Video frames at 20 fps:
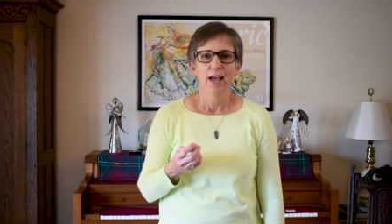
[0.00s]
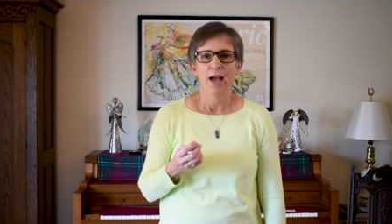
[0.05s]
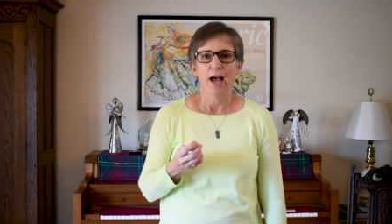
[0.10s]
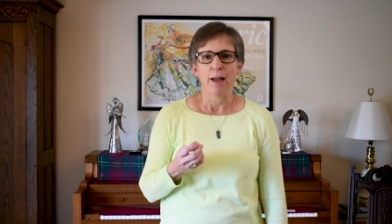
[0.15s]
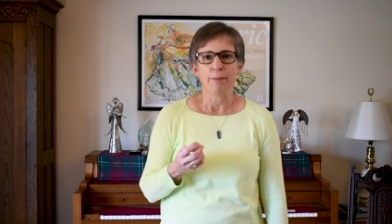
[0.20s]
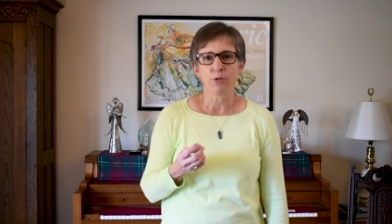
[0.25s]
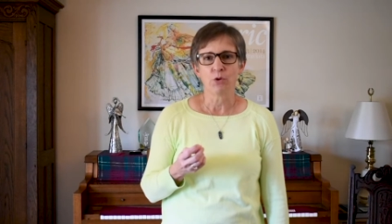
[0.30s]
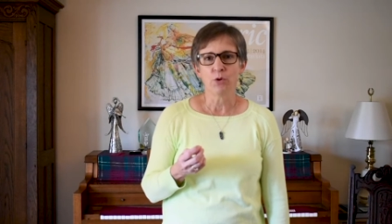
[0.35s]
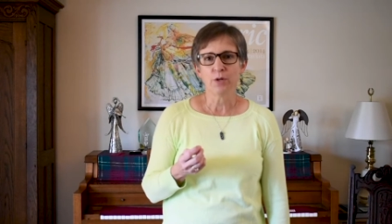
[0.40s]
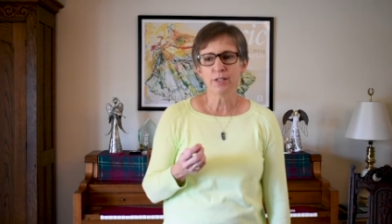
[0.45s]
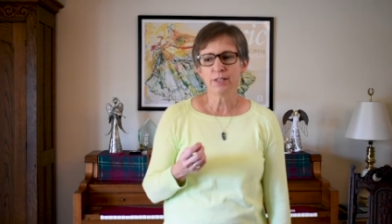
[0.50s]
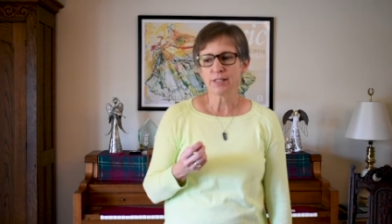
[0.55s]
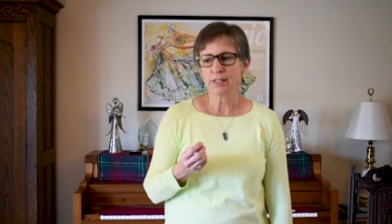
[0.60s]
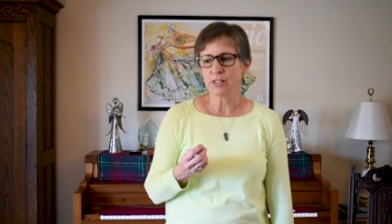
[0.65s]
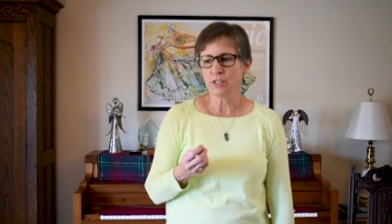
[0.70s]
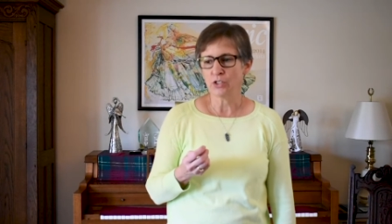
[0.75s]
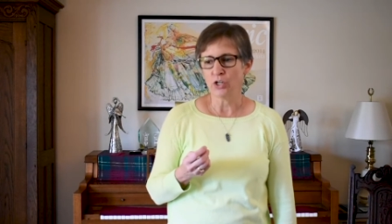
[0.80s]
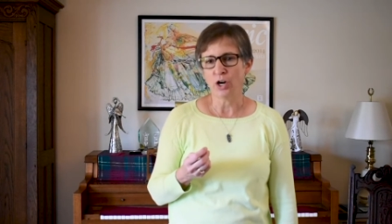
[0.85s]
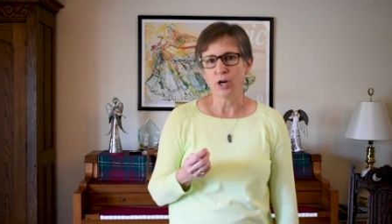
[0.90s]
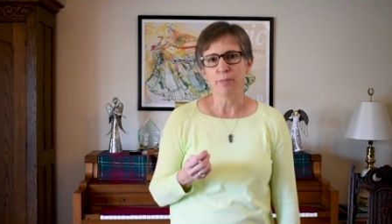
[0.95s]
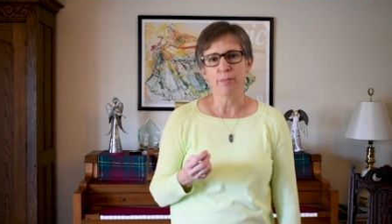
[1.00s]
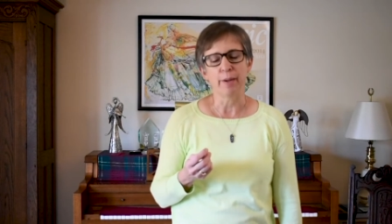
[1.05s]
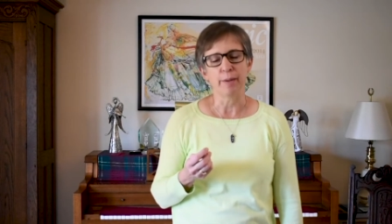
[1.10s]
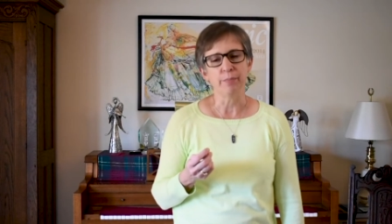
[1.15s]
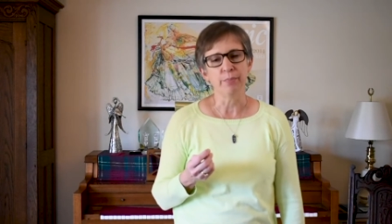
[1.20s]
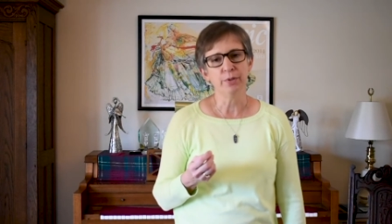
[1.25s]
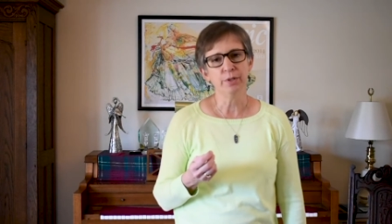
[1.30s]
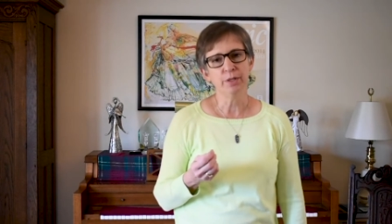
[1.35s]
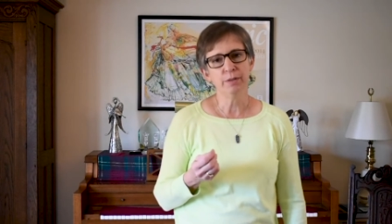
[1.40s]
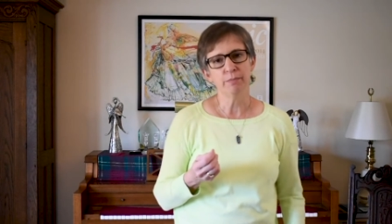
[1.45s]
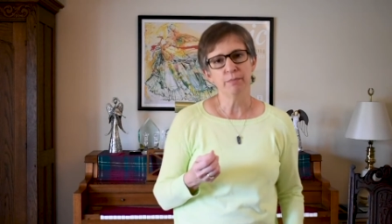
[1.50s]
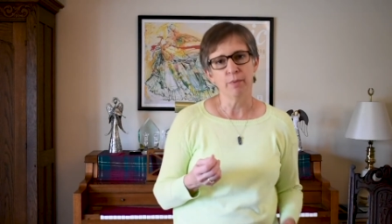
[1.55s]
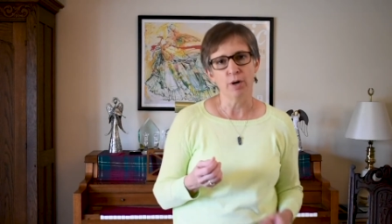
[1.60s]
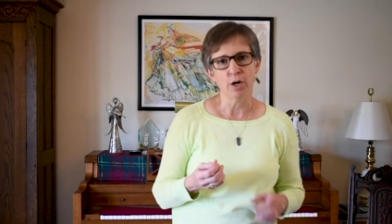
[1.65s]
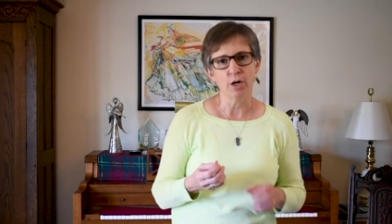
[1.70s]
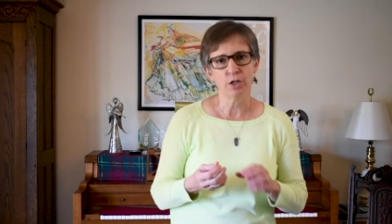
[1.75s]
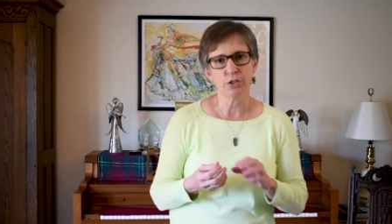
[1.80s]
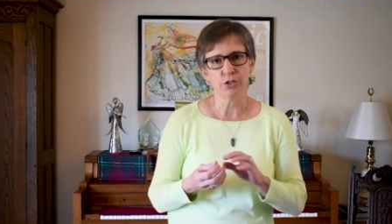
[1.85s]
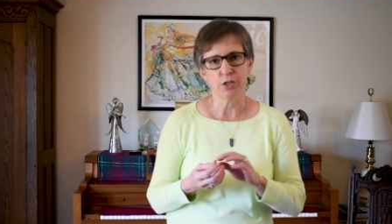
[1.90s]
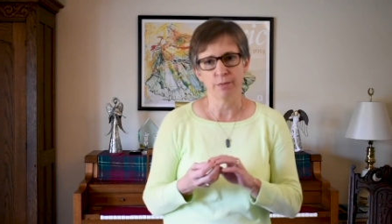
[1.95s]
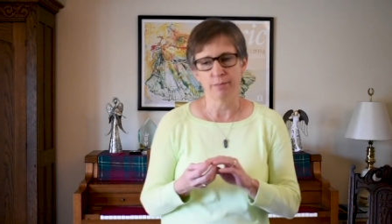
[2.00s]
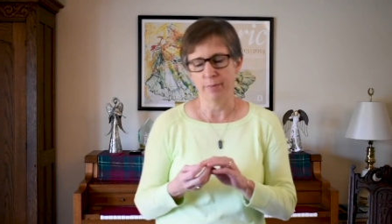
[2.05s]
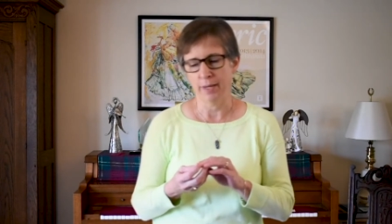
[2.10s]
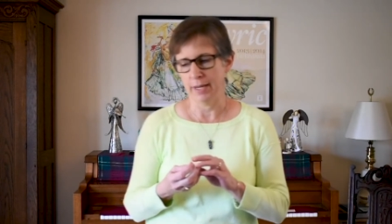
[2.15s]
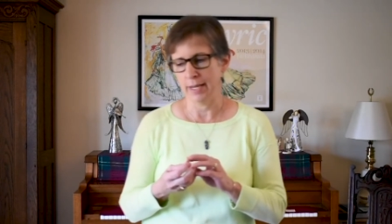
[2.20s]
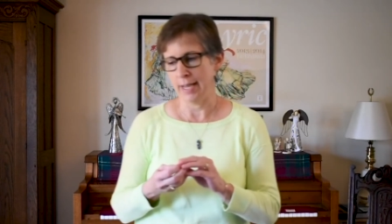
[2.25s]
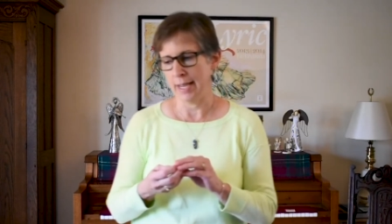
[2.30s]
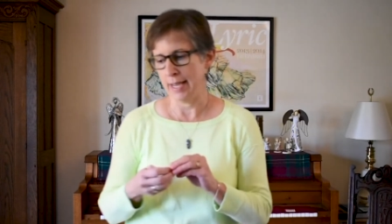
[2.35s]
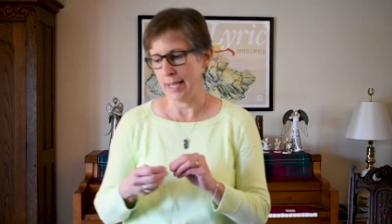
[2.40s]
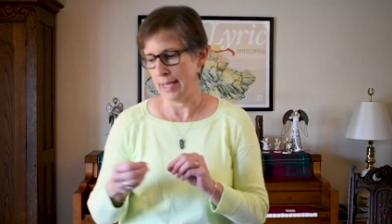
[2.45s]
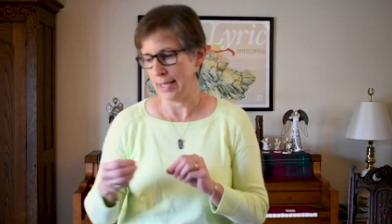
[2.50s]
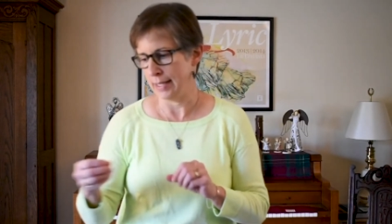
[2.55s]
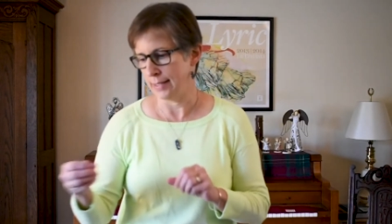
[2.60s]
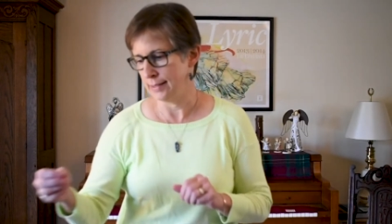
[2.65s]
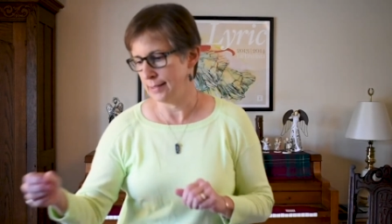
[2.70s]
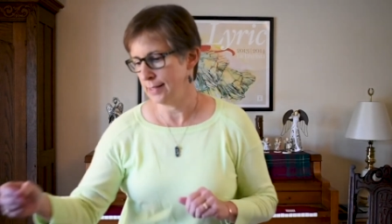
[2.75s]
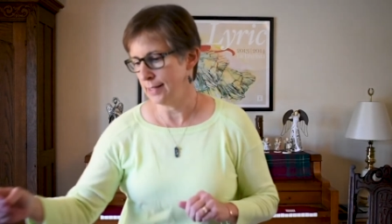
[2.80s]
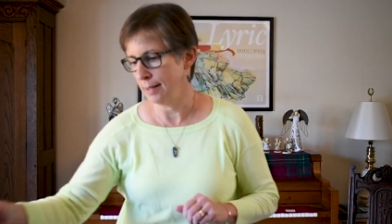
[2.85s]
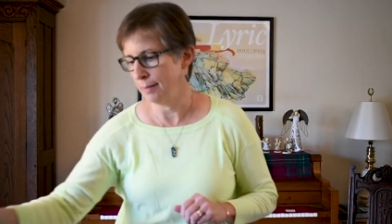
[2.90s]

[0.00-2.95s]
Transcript: I'm going to start by putting marks on my hand.